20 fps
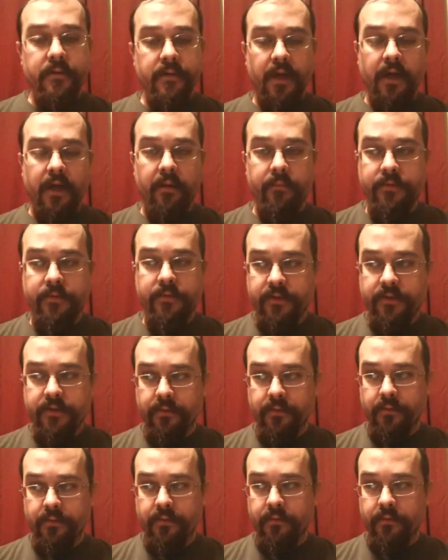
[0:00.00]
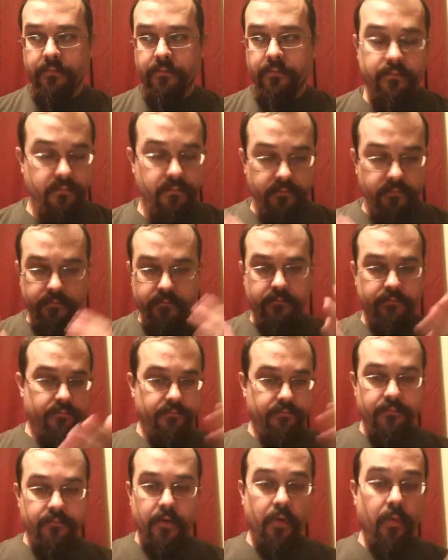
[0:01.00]
to
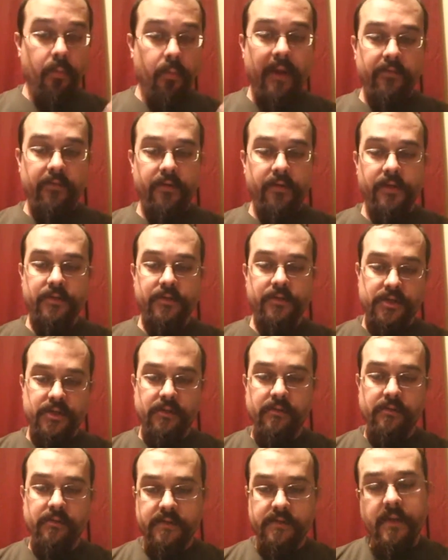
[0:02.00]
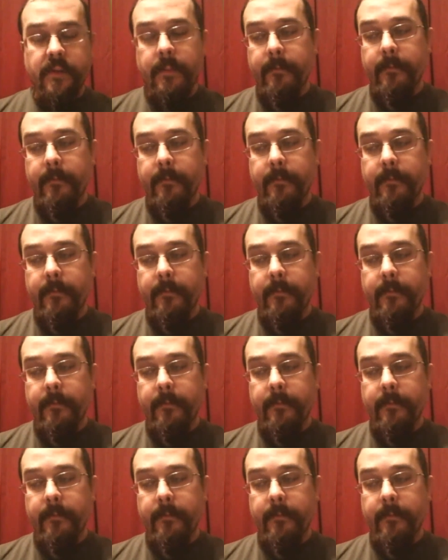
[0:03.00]
whomever you choose.